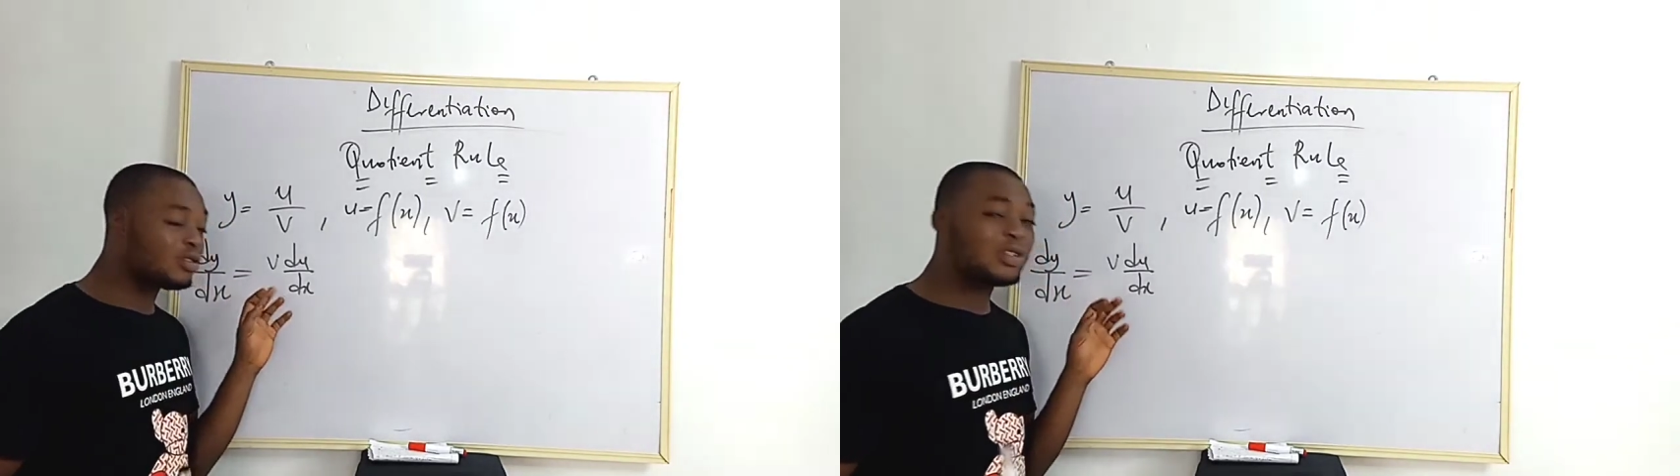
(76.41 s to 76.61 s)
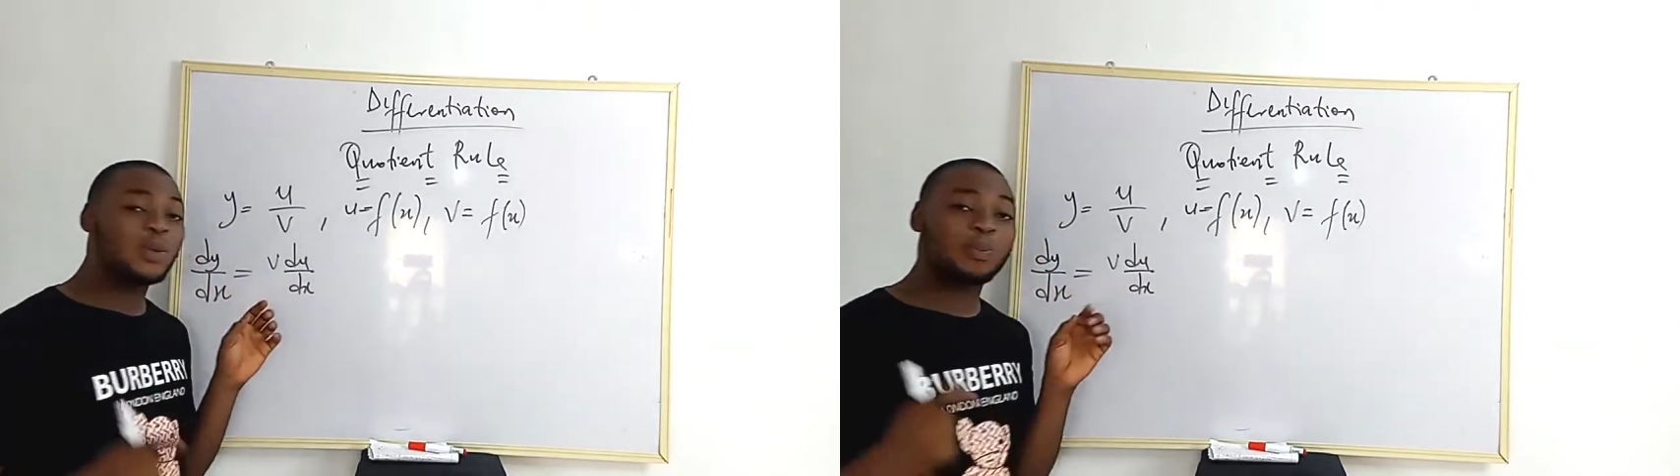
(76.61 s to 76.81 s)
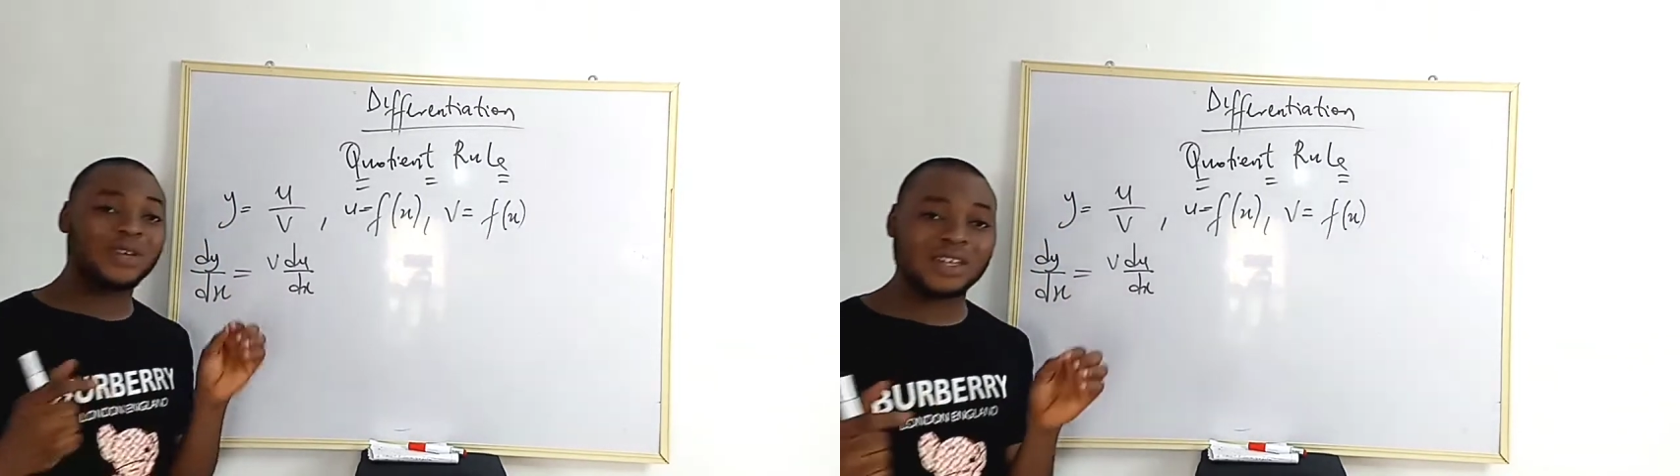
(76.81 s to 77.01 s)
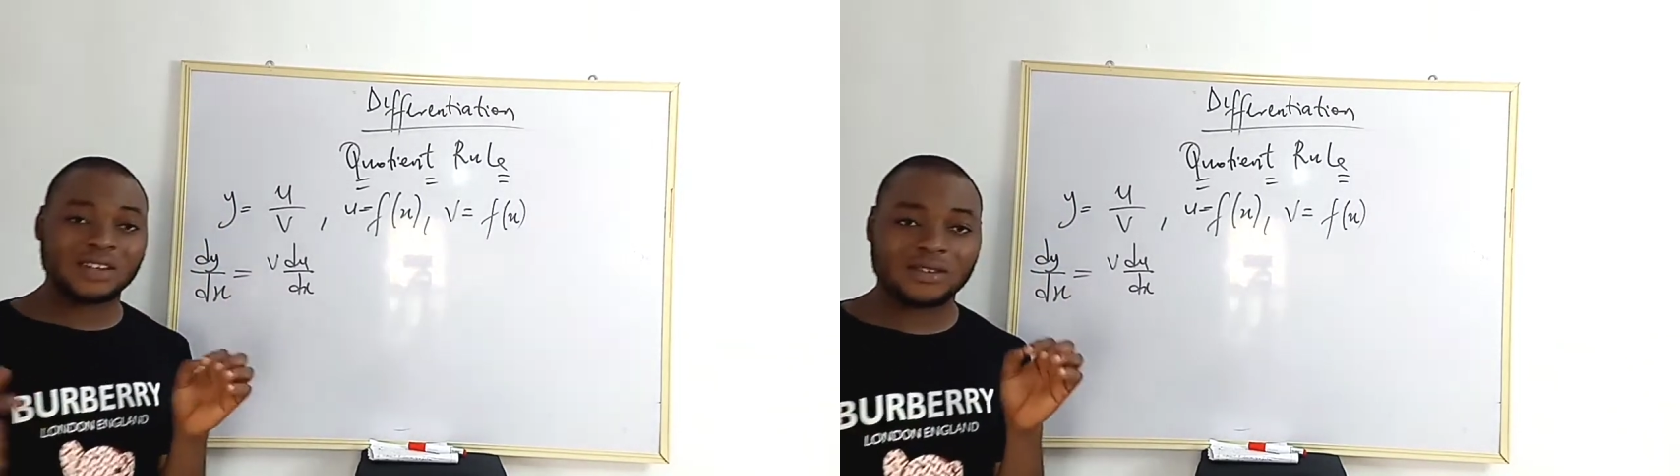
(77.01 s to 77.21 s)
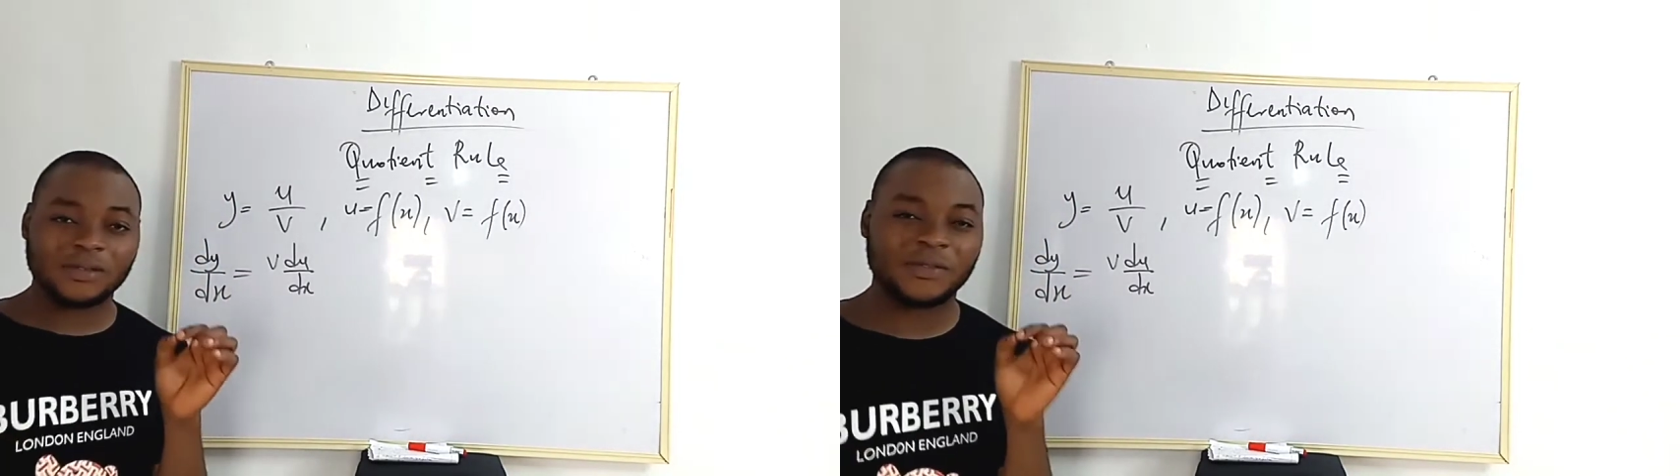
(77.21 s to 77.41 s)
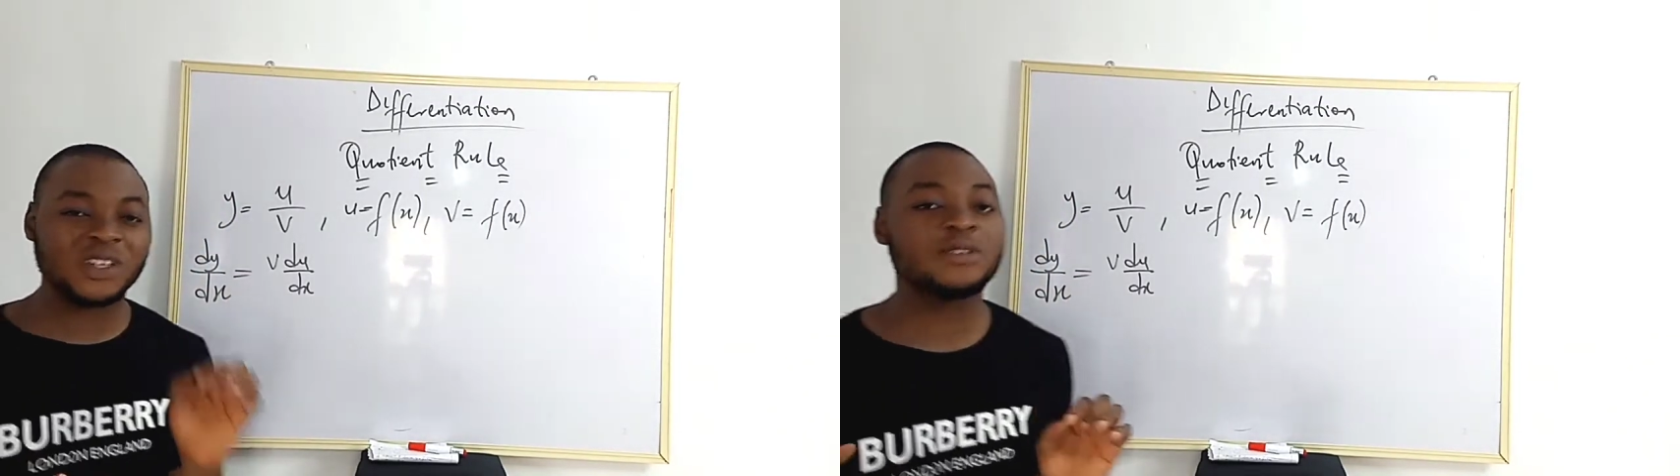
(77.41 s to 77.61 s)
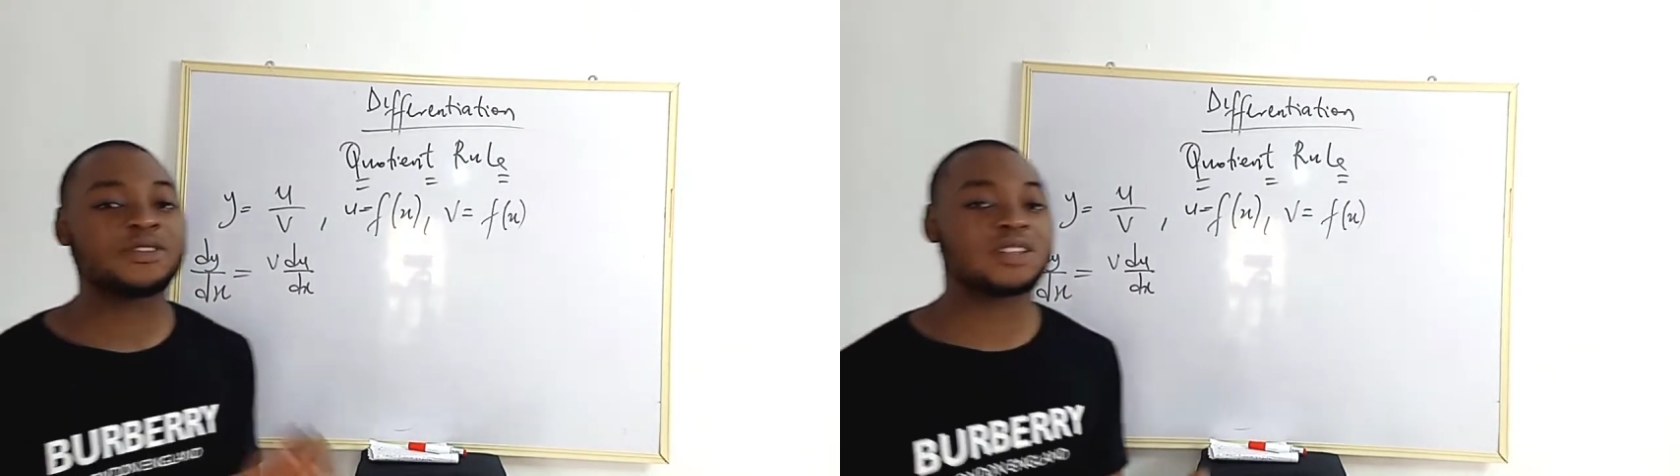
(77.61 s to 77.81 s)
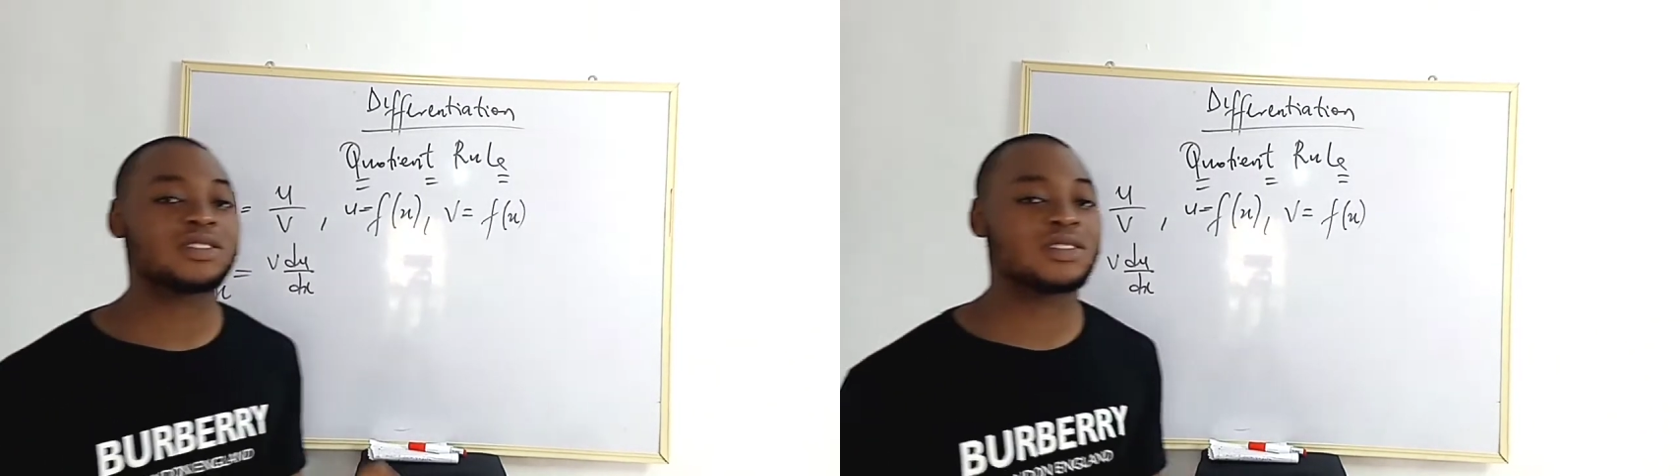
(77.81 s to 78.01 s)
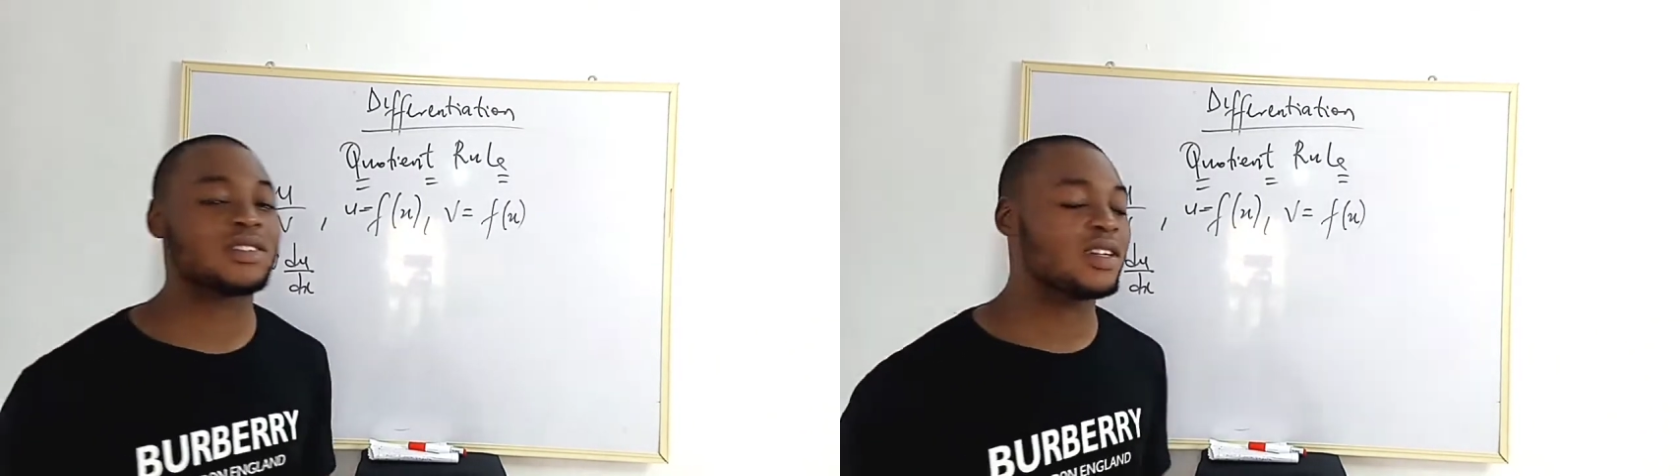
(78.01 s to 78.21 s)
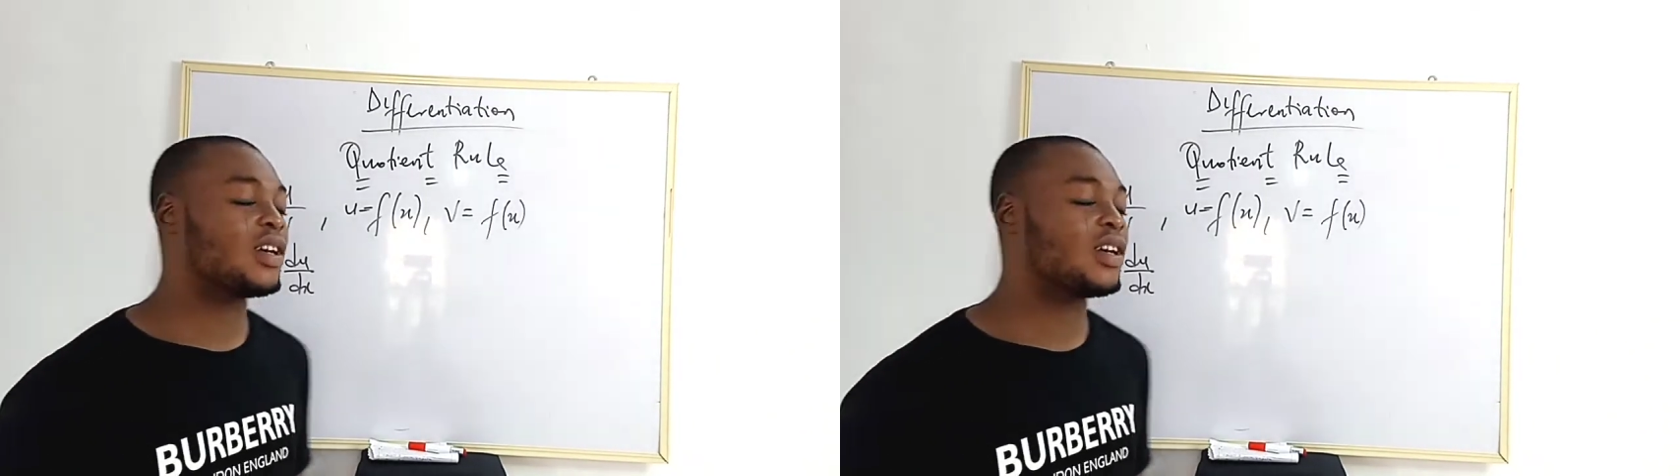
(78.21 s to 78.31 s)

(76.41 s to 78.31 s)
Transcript: you pick the v first,